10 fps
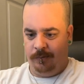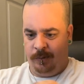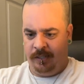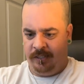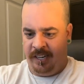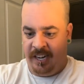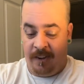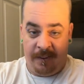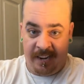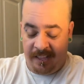Weirdly
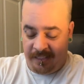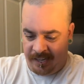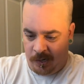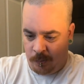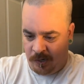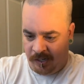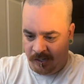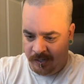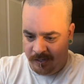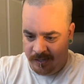enough, I didn't think it
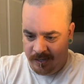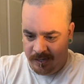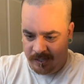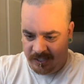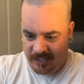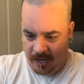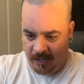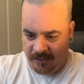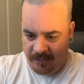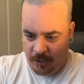would, because
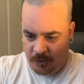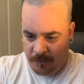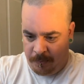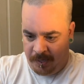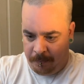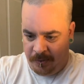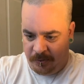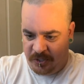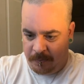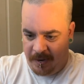the big
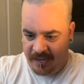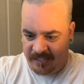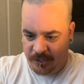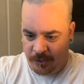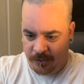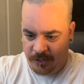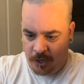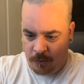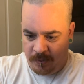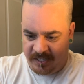build space that you can
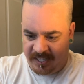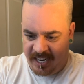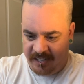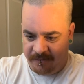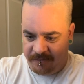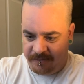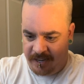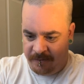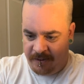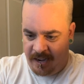go inside of
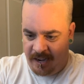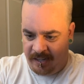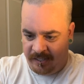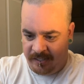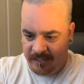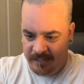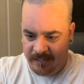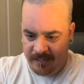a Valhalla.